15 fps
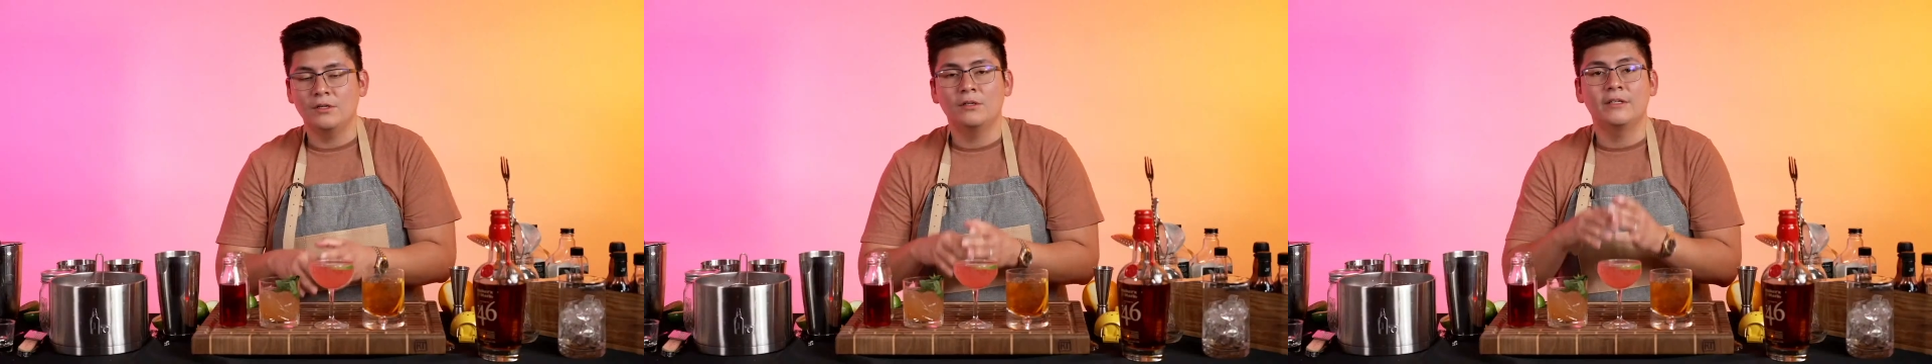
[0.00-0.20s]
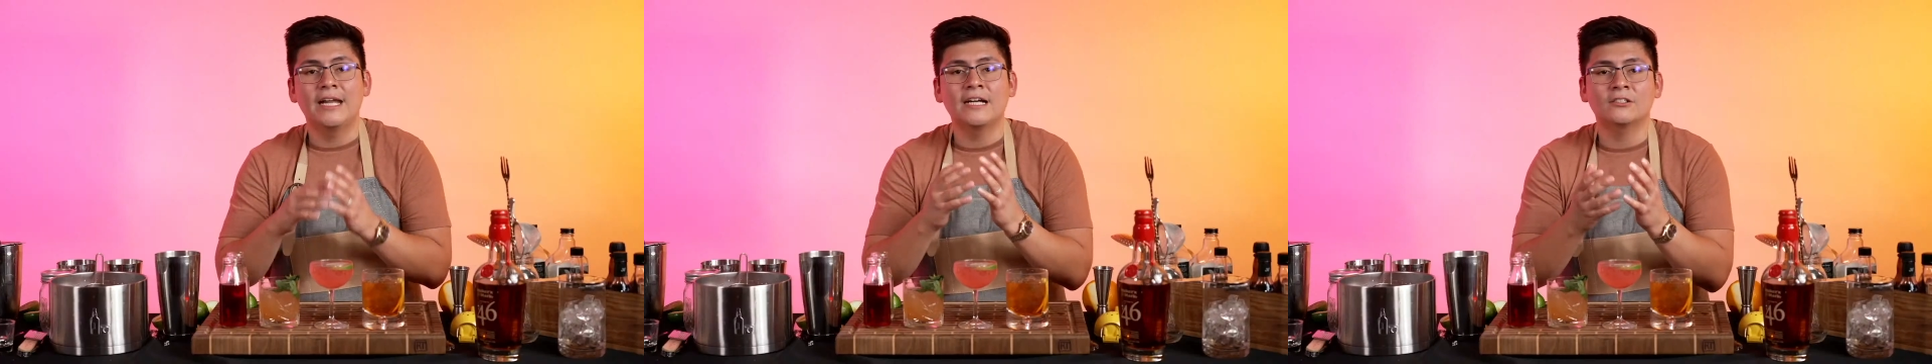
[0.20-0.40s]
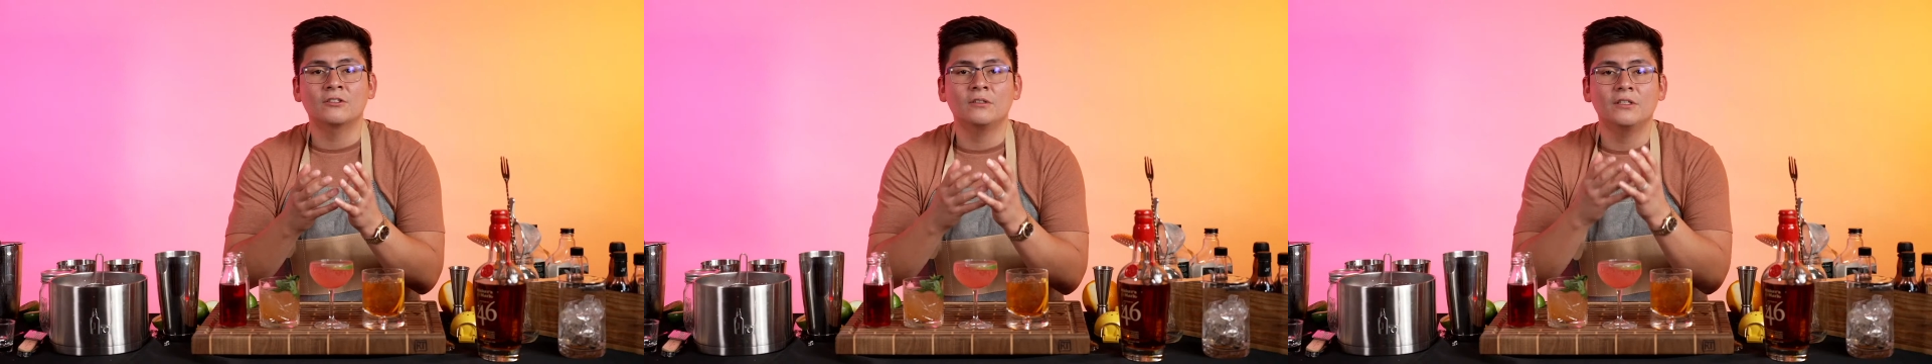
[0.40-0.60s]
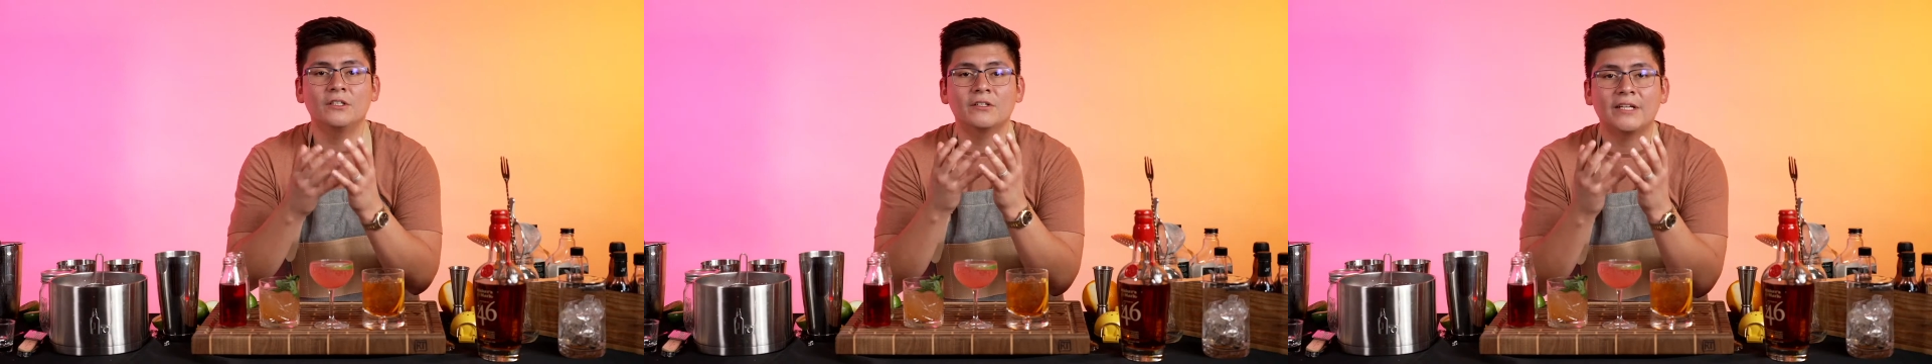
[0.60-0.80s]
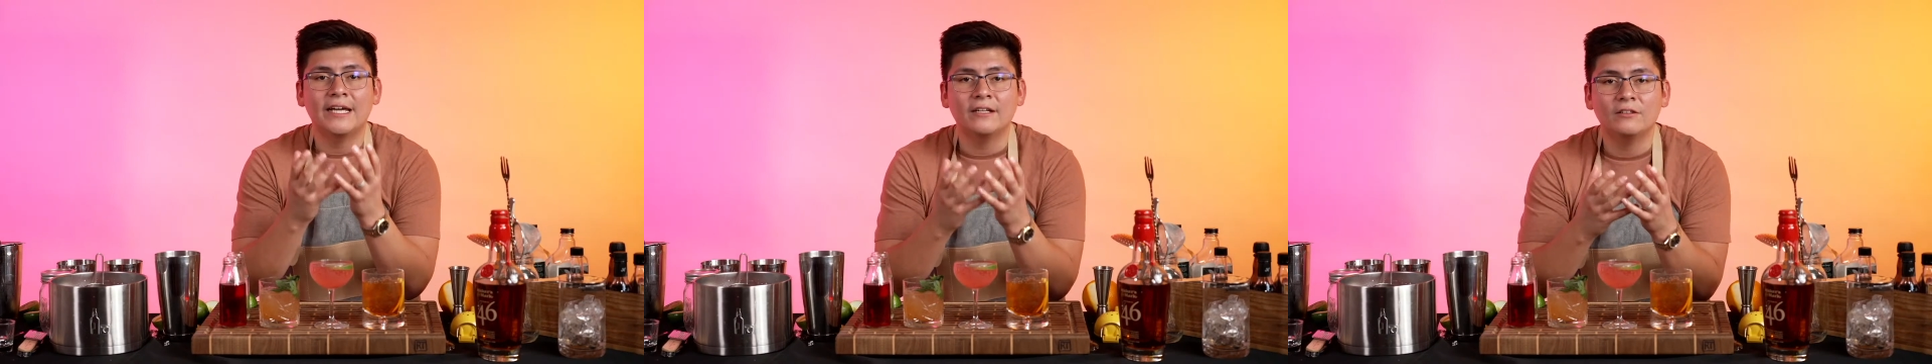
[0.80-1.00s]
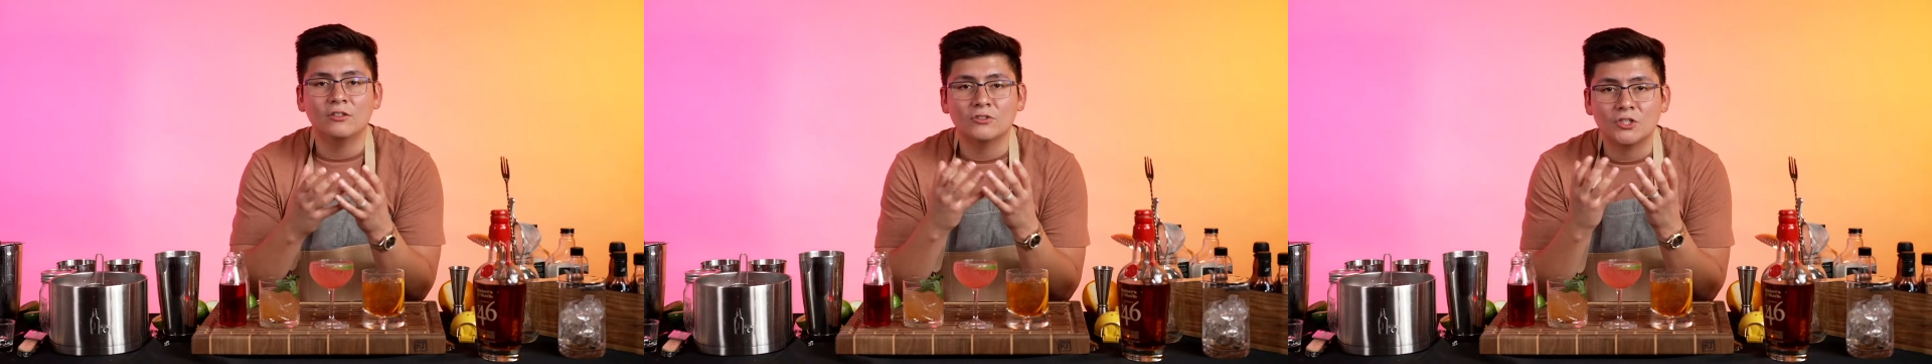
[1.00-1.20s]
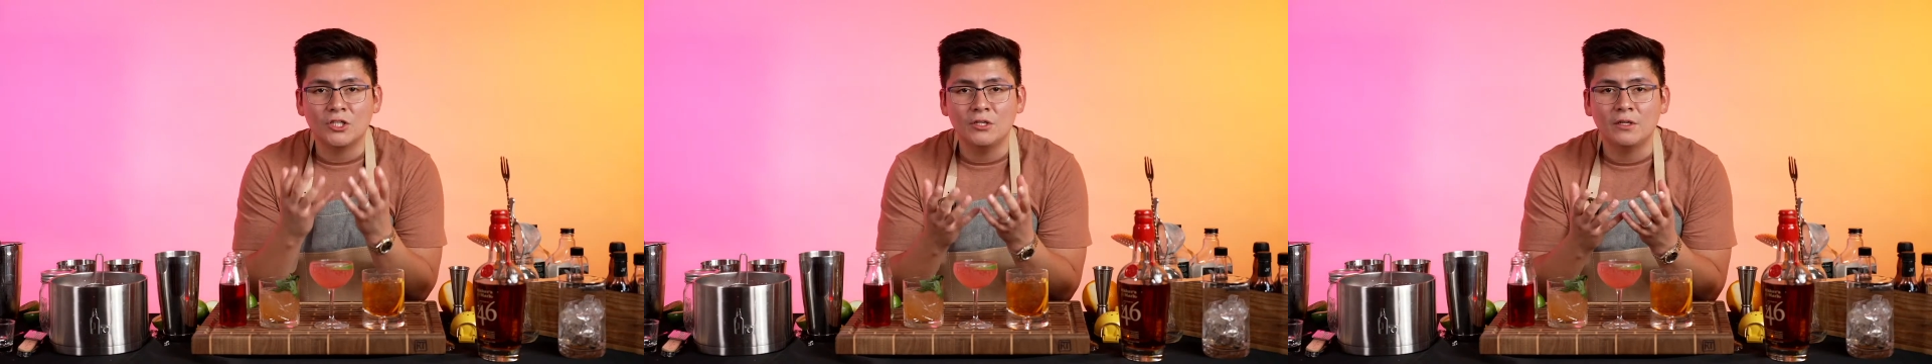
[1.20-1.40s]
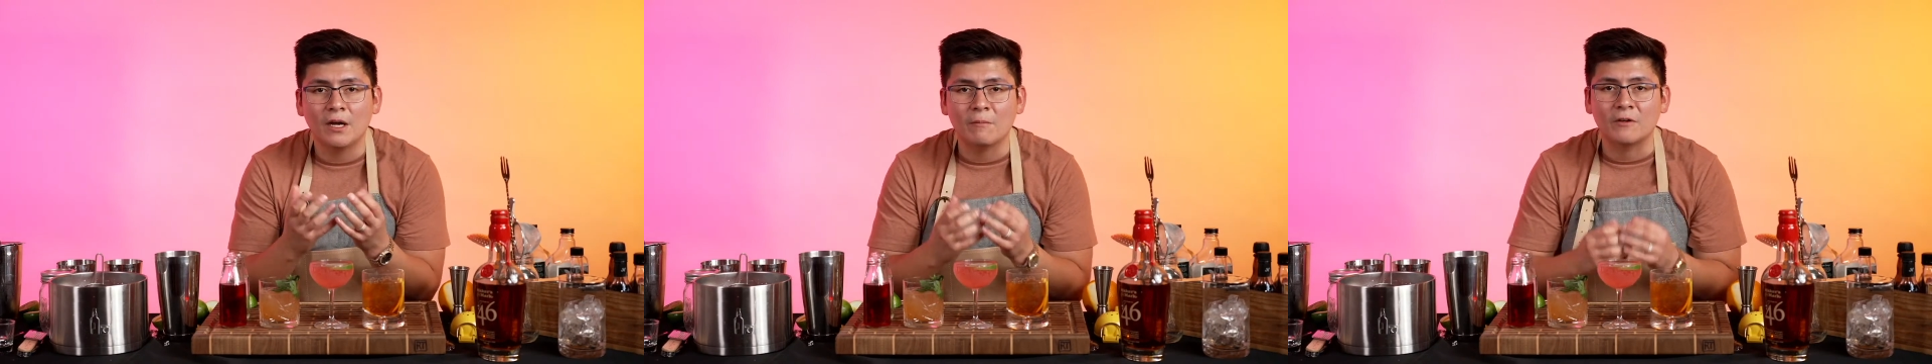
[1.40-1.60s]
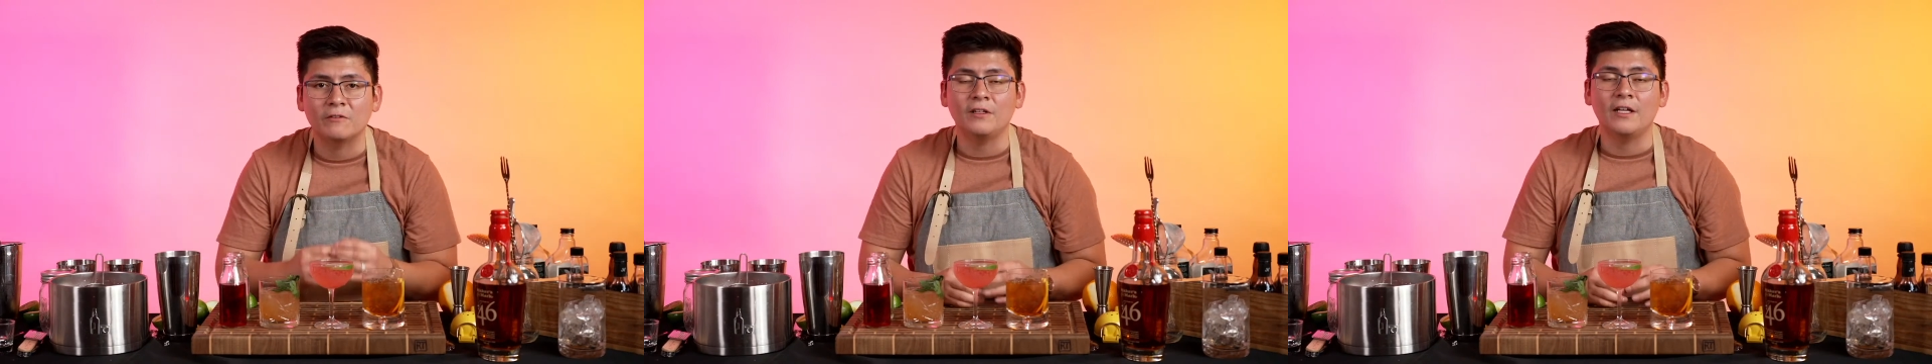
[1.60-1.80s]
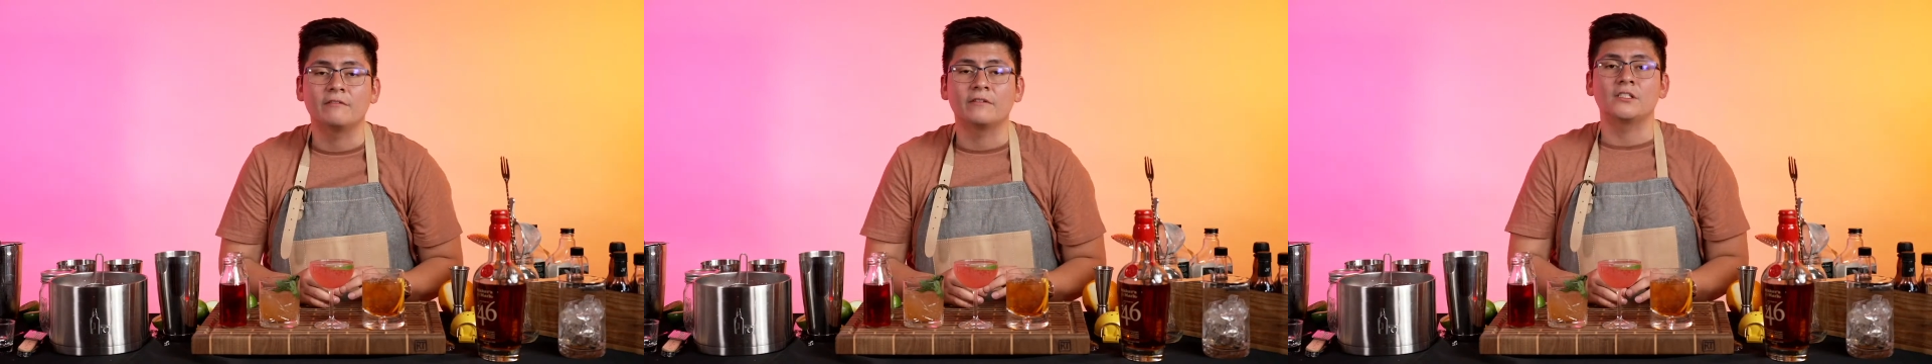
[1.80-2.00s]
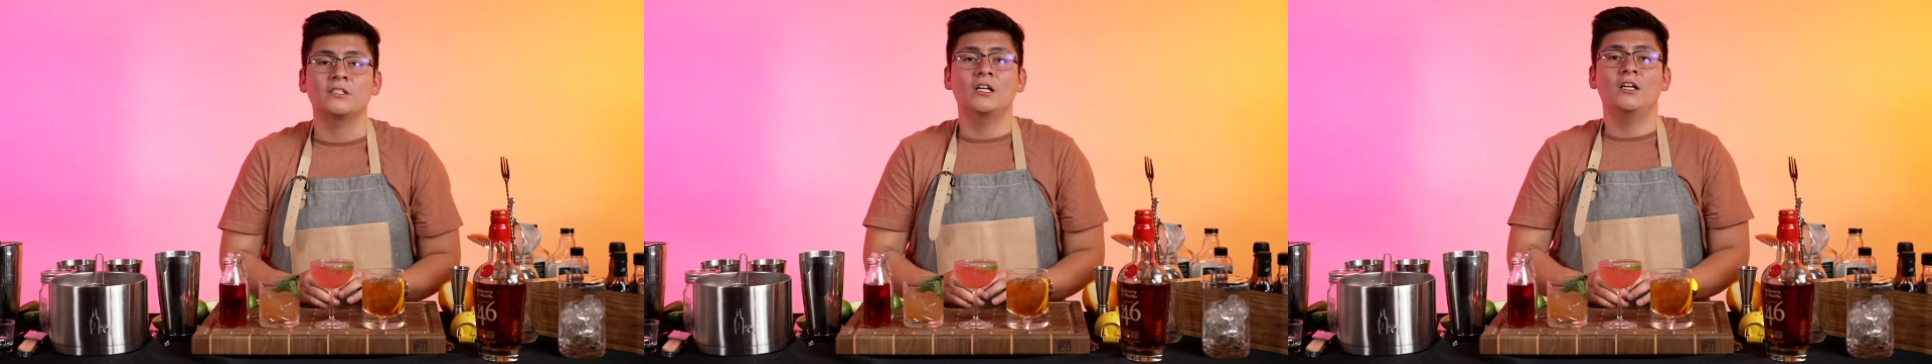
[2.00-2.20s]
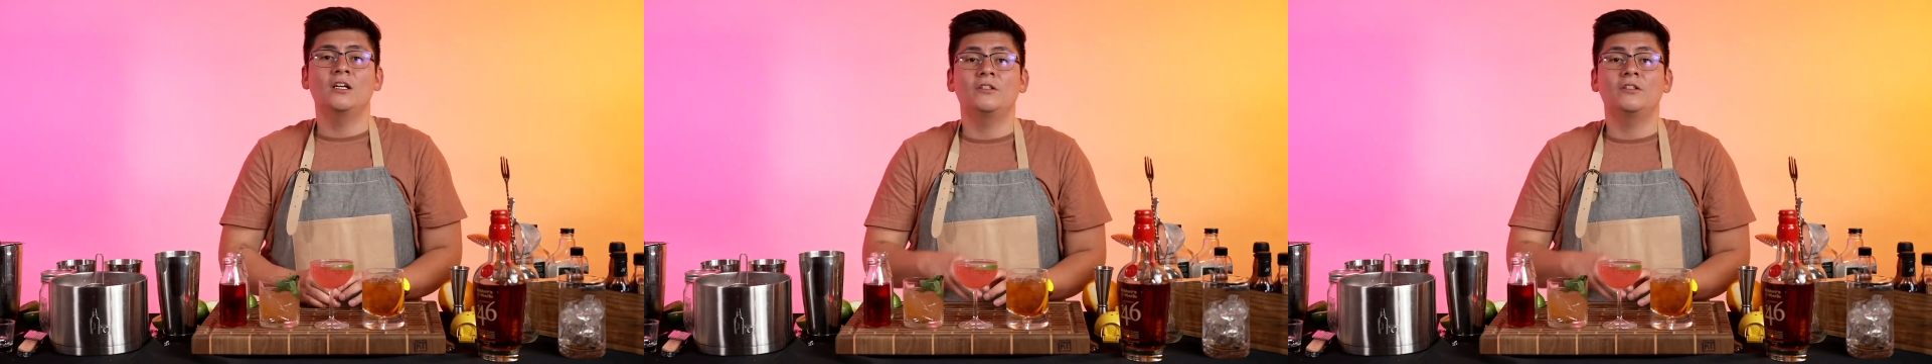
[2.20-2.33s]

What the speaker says: naturally, you're getting those cucumber flavors.